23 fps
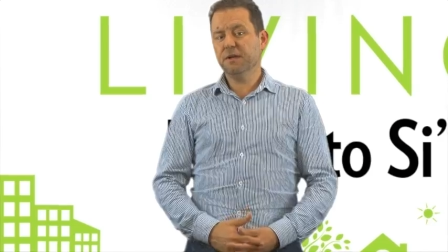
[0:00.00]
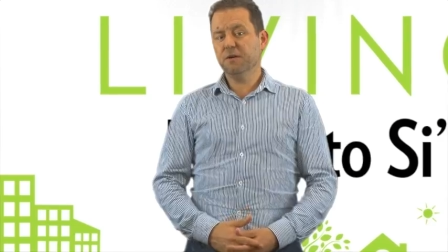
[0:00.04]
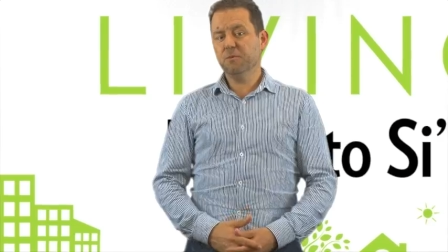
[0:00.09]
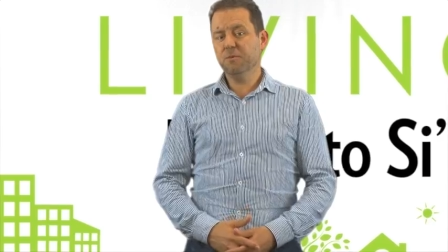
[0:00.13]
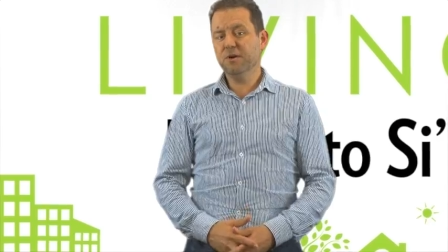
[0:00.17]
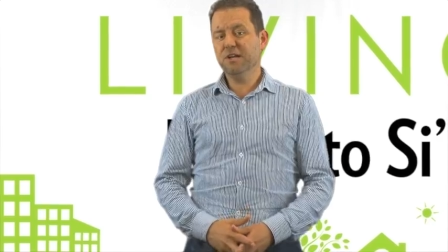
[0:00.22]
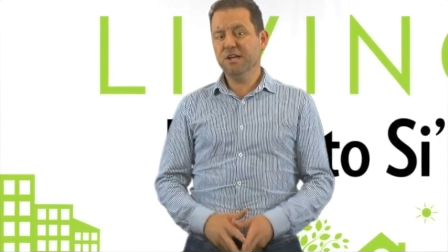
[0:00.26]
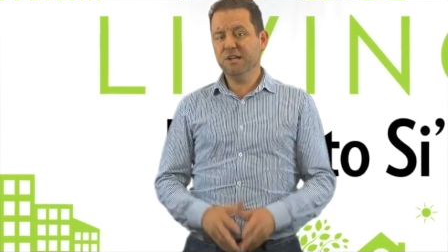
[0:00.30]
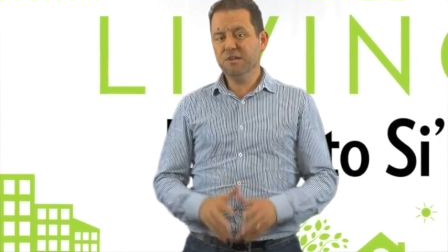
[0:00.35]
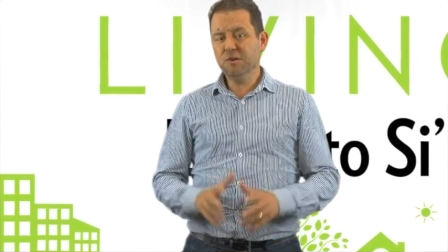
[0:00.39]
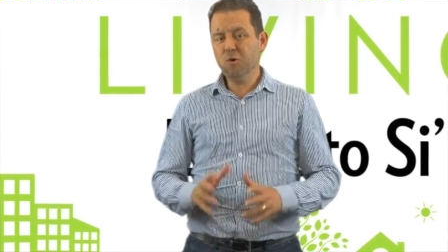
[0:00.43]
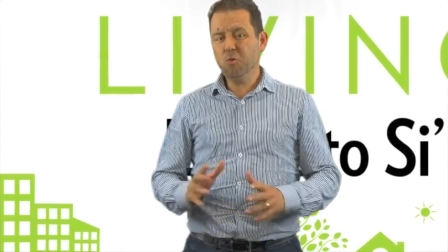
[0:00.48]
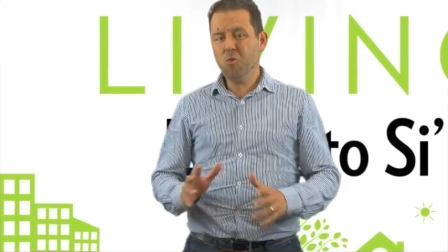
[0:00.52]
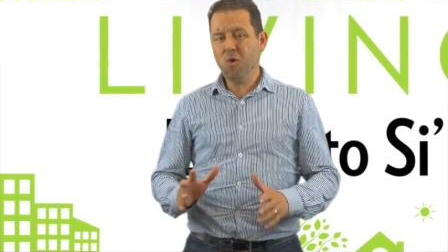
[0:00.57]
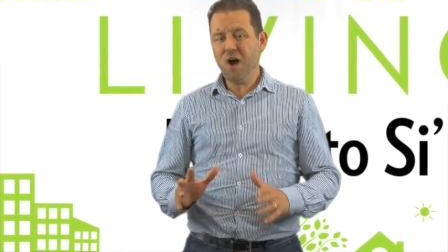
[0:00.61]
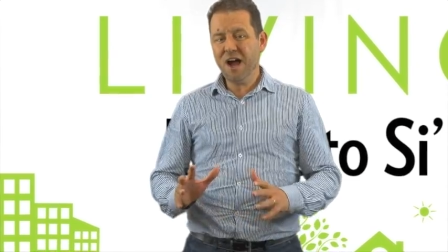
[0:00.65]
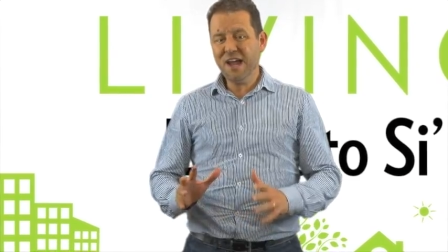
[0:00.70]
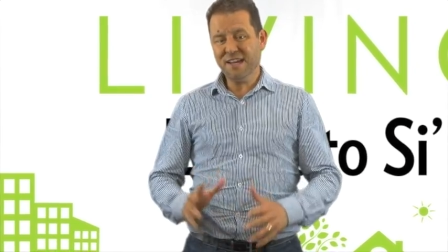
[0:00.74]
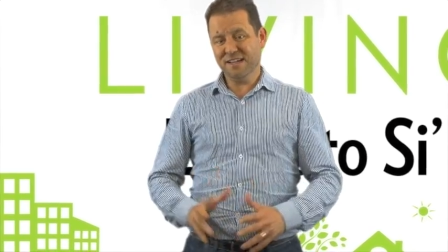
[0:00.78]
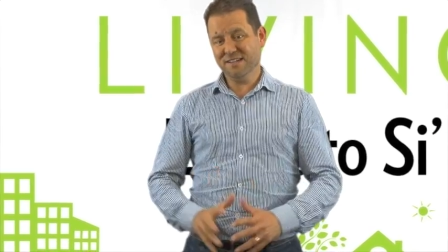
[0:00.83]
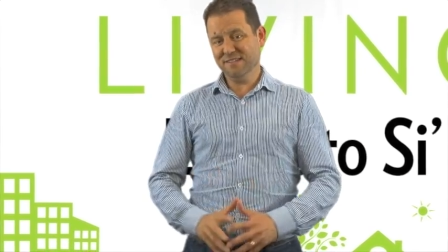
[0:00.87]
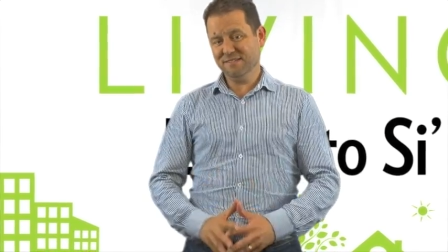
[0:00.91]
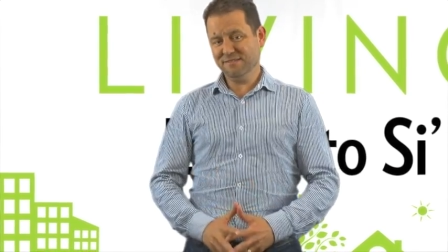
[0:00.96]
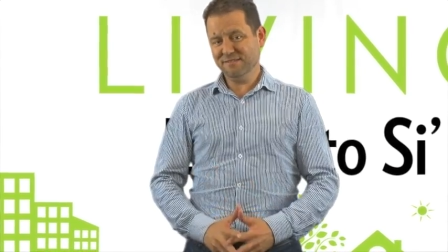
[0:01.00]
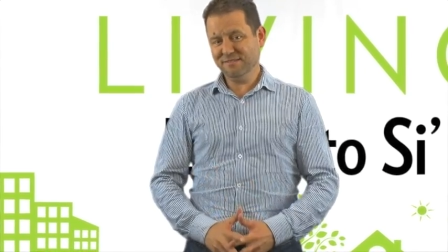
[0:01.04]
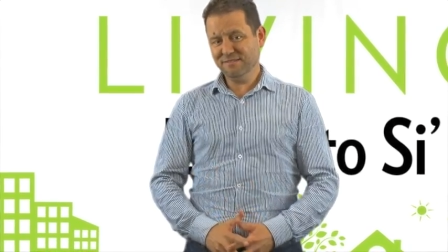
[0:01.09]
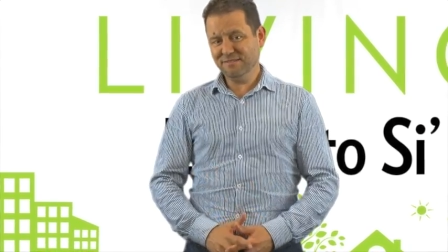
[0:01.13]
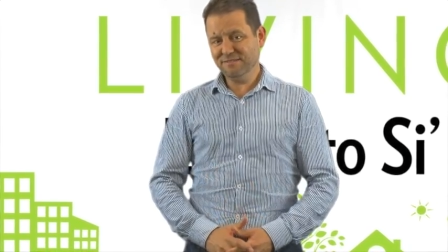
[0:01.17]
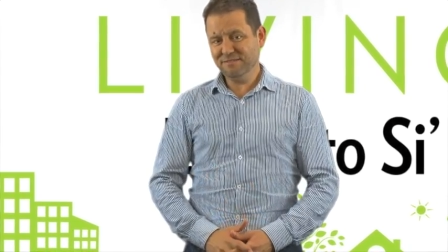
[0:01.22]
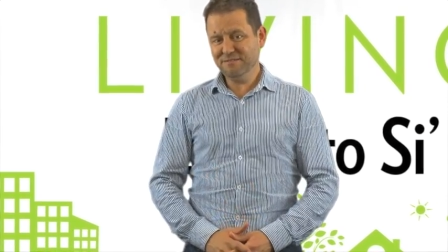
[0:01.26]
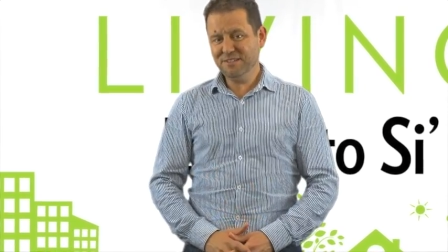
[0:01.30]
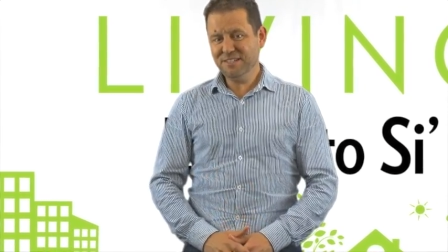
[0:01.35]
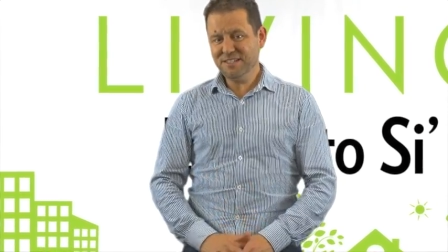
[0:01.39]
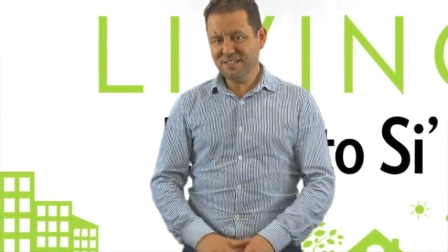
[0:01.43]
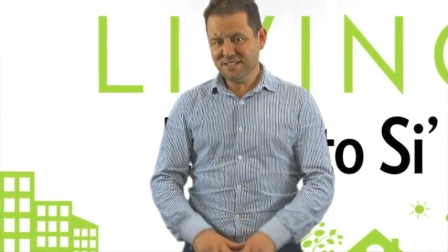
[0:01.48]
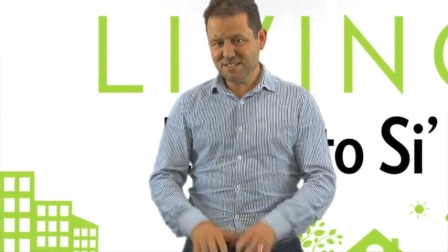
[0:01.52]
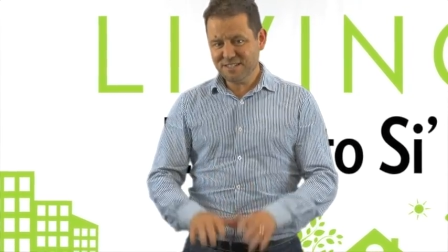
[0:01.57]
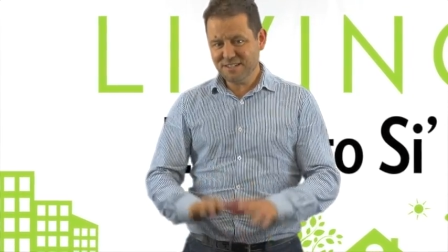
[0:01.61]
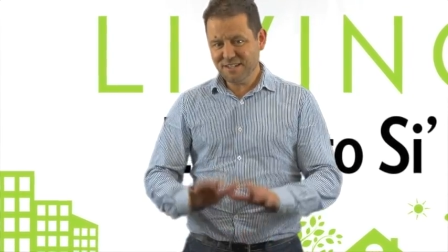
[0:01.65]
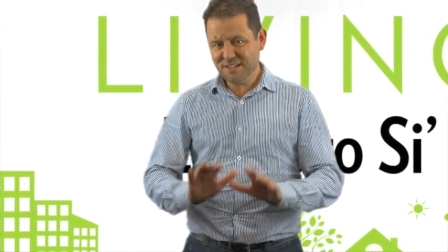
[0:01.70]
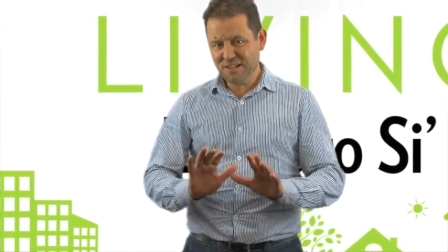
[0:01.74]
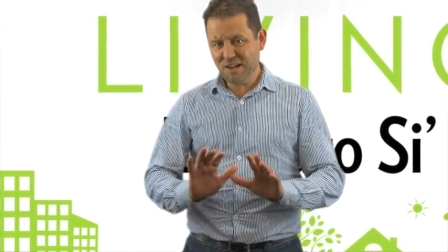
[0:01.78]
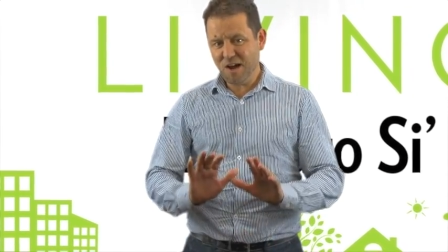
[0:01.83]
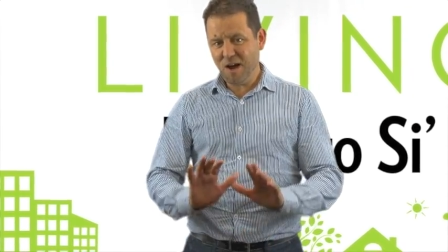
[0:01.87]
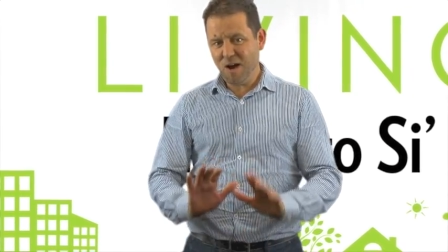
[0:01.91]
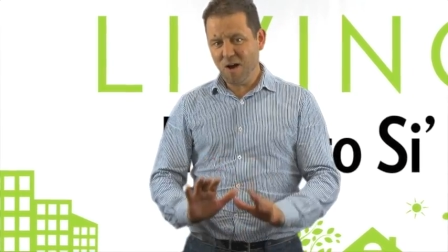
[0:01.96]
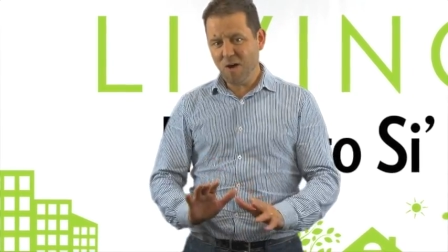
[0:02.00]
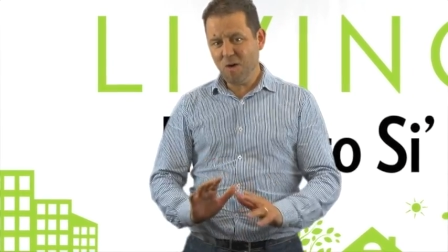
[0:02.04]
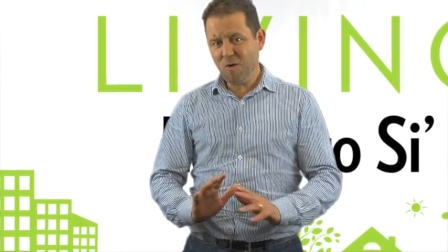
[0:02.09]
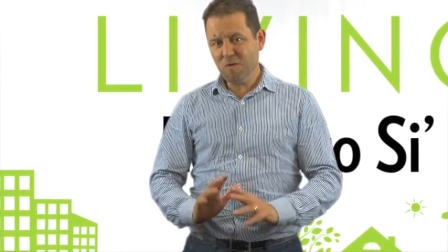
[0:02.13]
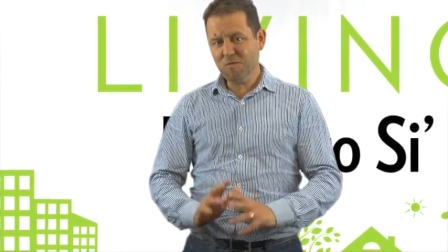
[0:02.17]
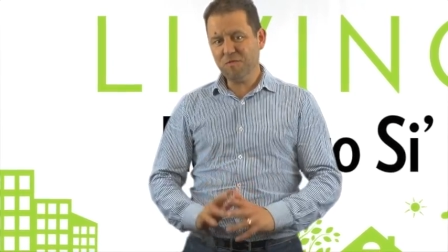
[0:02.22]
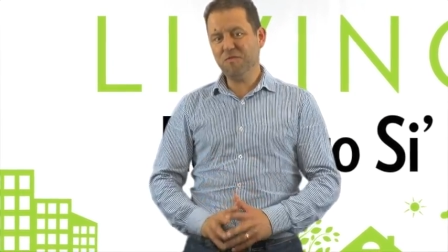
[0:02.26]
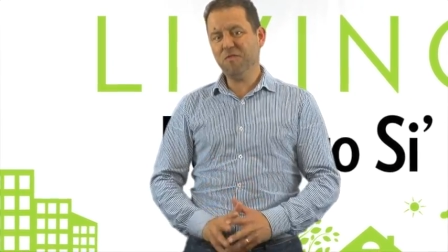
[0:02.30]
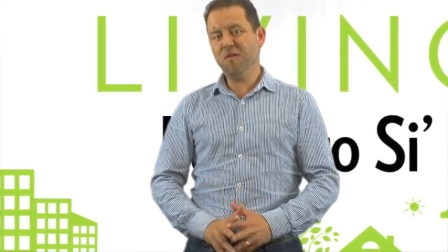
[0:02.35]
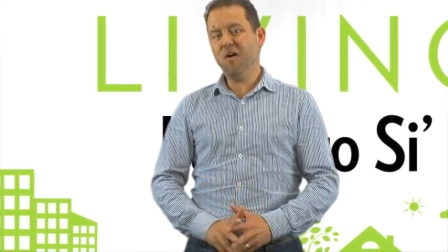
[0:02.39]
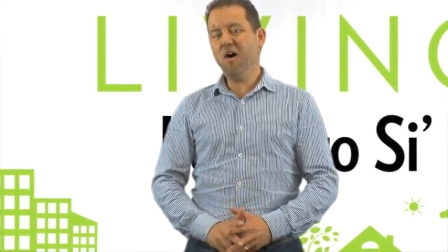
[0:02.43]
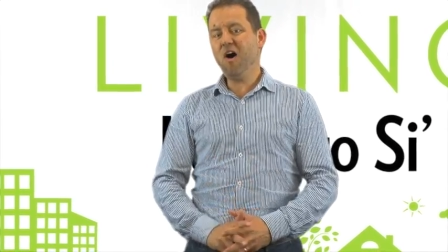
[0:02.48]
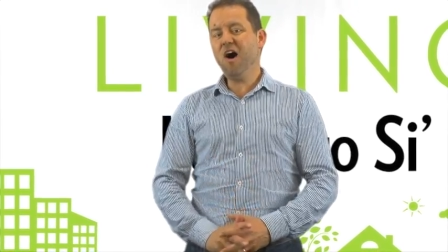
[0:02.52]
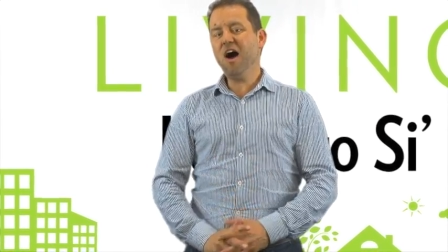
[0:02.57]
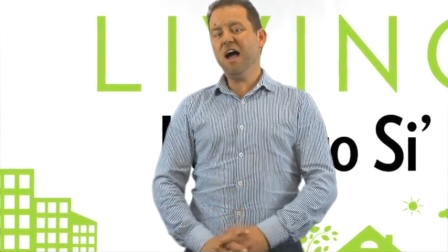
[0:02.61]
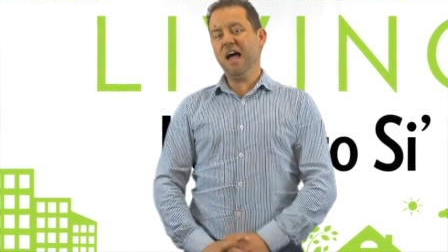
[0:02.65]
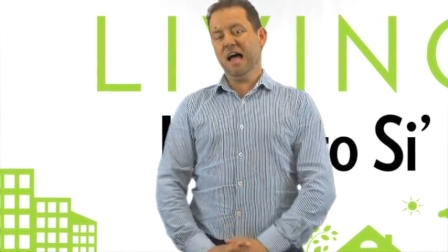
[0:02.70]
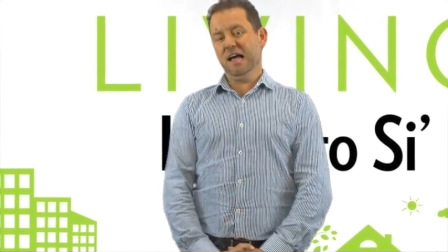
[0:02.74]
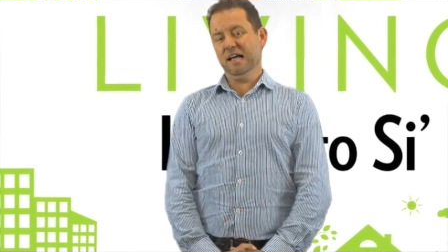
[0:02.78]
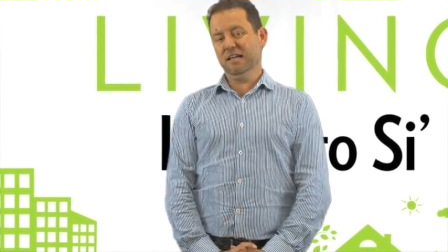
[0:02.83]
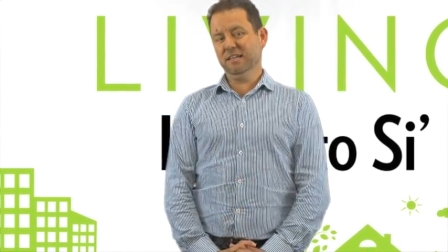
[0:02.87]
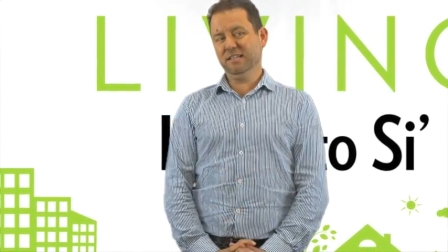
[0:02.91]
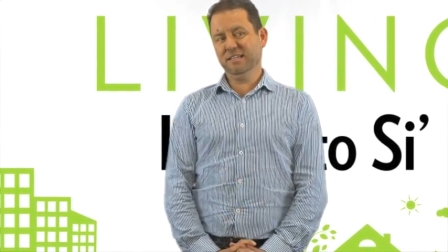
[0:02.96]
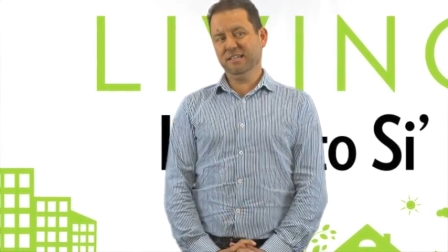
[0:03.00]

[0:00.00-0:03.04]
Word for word: we need to wait. We just need to hold fire